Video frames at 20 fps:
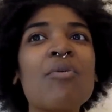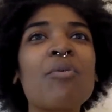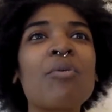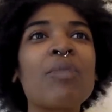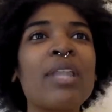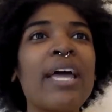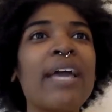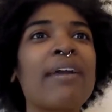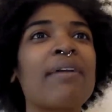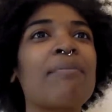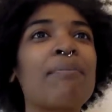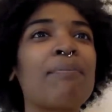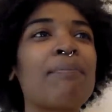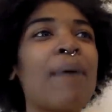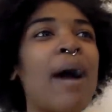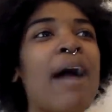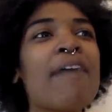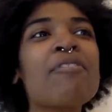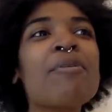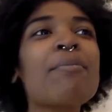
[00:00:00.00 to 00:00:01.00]
like
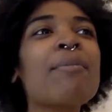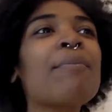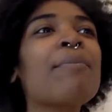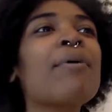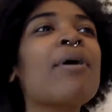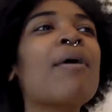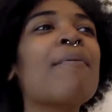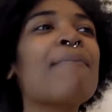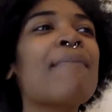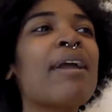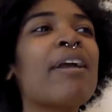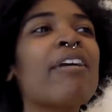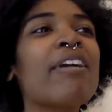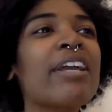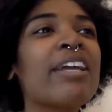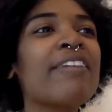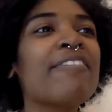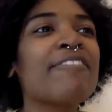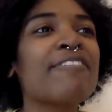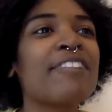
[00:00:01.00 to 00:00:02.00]
I remember
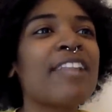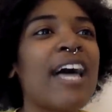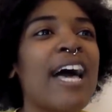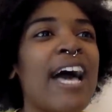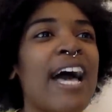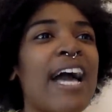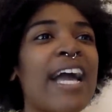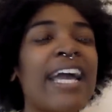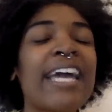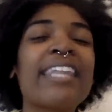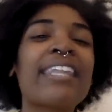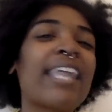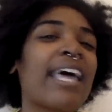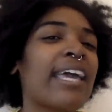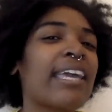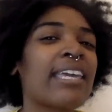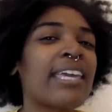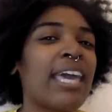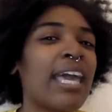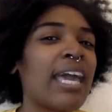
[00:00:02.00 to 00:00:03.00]
American flag and
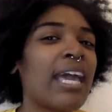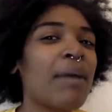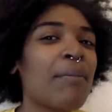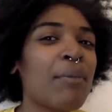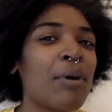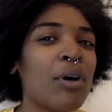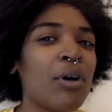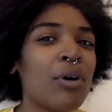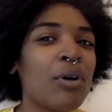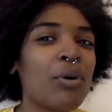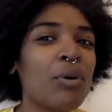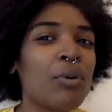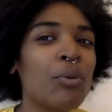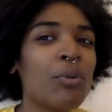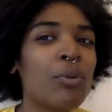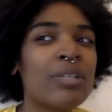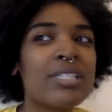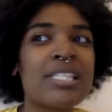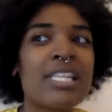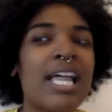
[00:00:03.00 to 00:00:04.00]
like camo
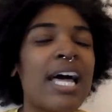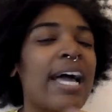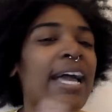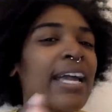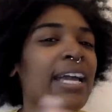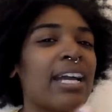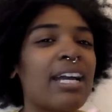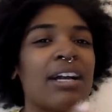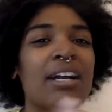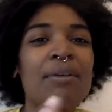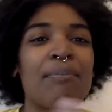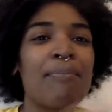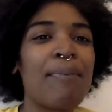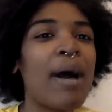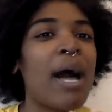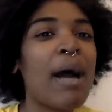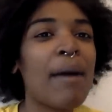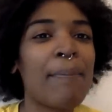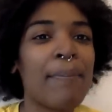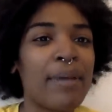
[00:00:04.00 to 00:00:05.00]
was like
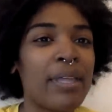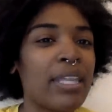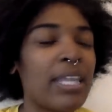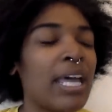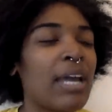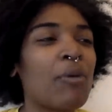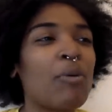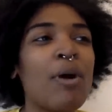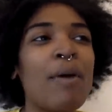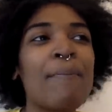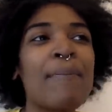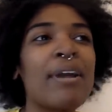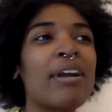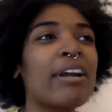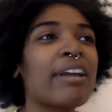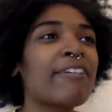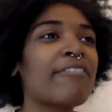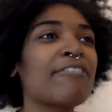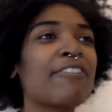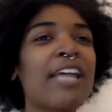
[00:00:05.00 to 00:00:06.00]
popping like
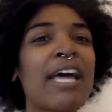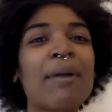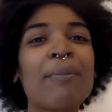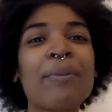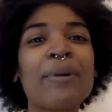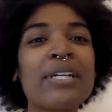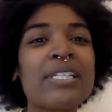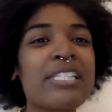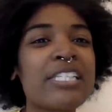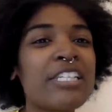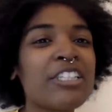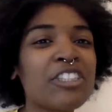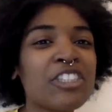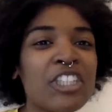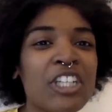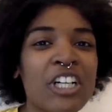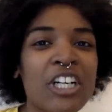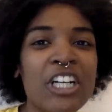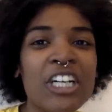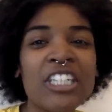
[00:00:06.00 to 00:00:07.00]
American flag print
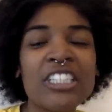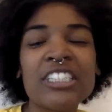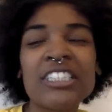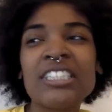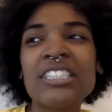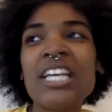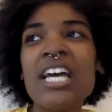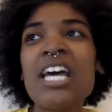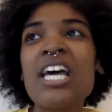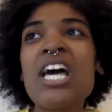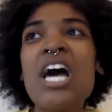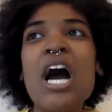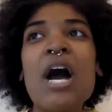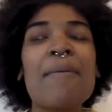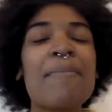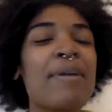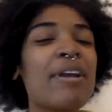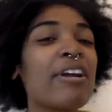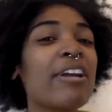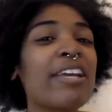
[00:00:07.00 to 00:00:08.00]
t-shirts,
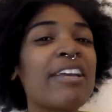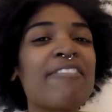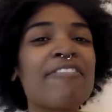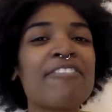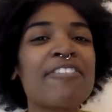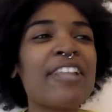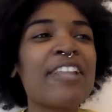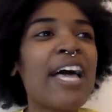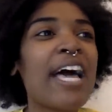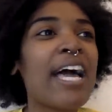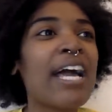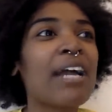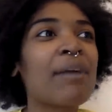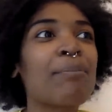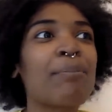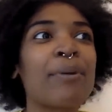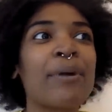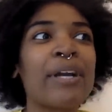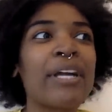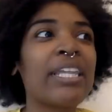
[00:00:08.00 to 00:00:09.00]
American flag
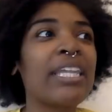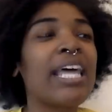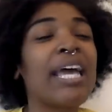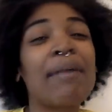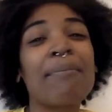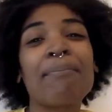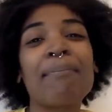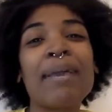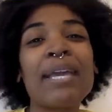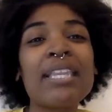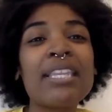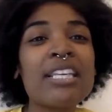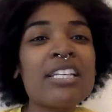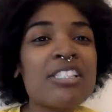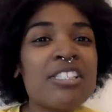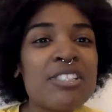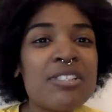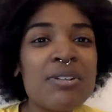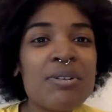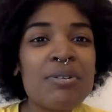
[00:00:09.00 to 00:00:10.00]
print like bathing
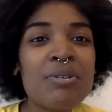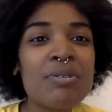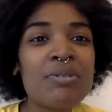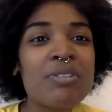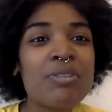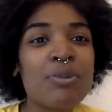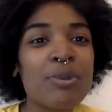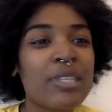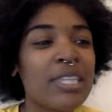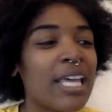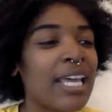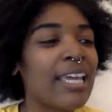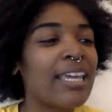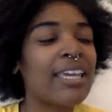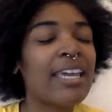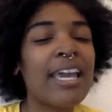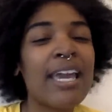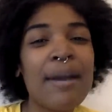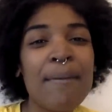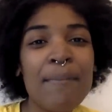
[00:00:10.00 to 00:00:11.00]
suits with like
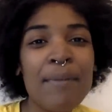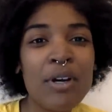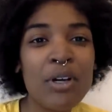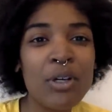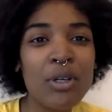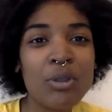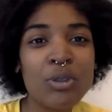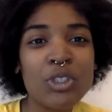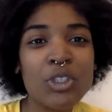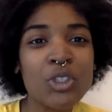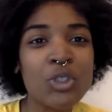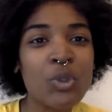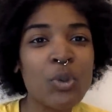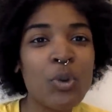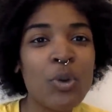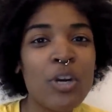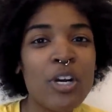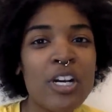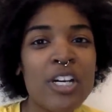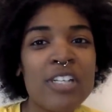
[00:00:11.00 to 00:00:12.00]
camo
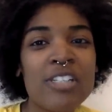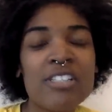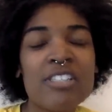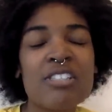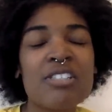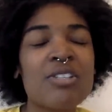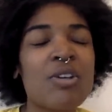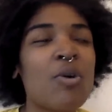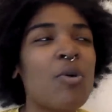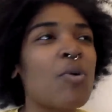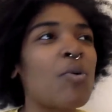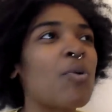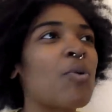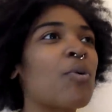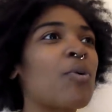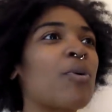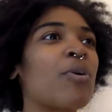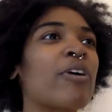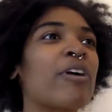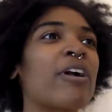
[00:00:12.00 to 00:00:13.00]
shorts
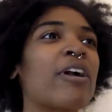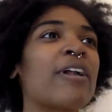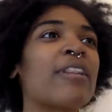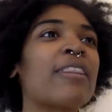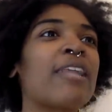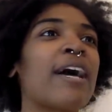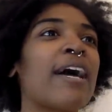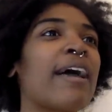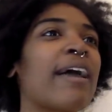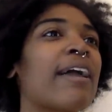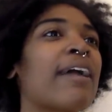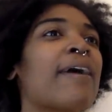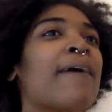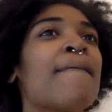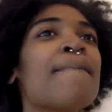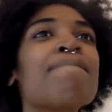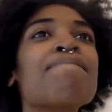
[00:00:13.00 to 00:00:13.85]
or like